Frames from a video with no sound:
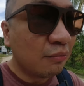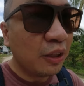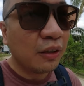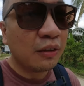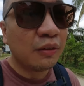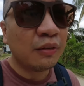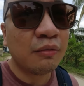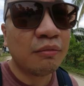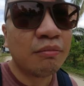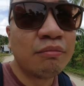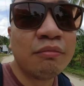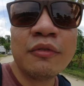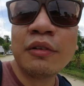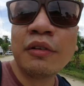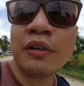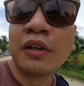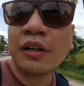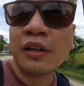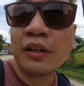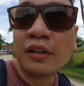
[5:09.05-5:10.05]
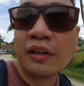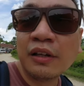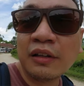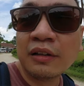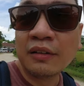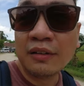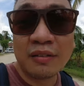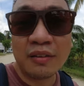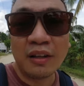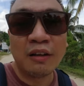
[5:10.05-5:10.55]
you know,
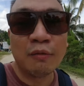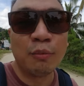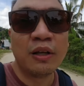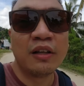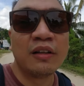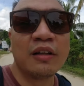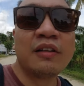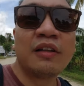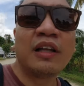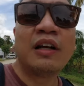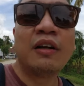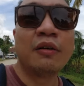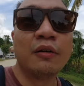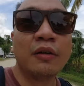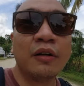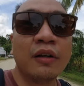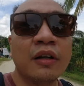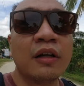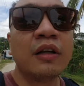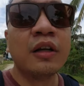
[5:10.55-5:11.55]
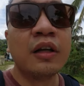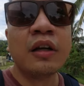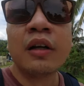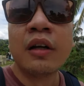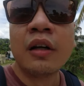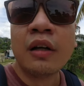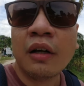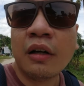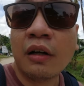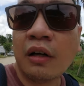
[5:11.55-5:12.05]
really disabling the town,
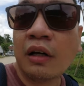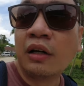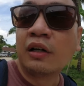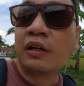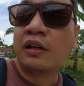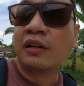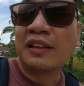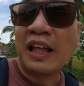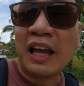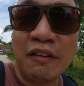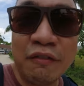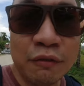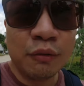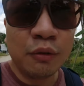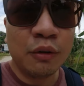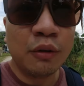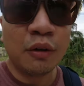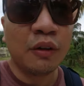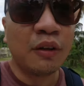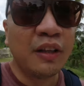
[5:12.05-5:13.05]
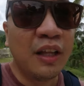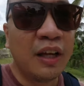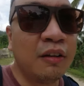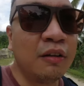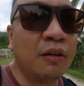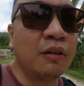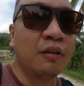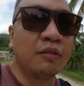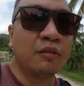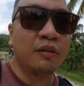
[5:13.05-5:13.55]
Typhoon
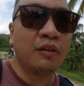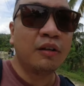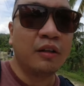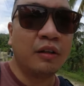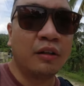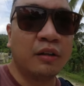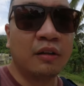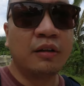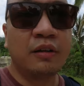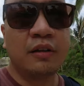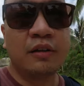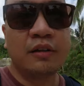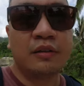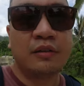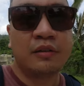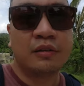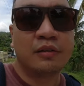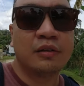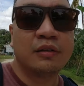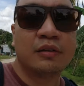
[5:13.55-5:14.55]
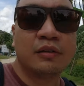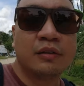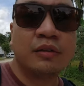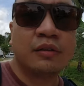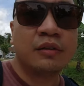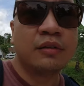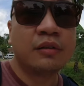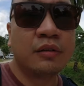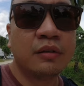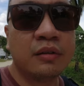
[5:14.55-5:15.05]
Odette also hit
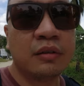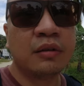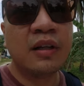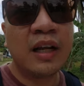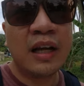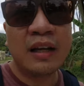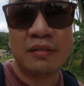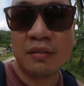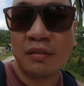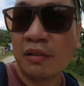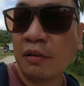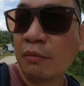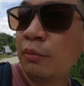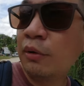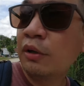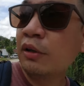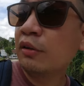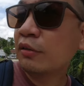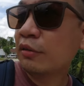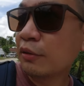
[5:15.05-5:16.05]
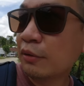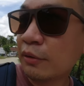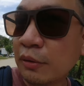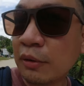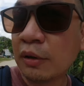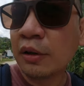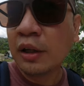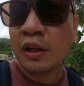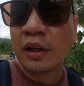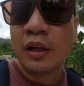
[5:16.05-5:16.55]
last December. So,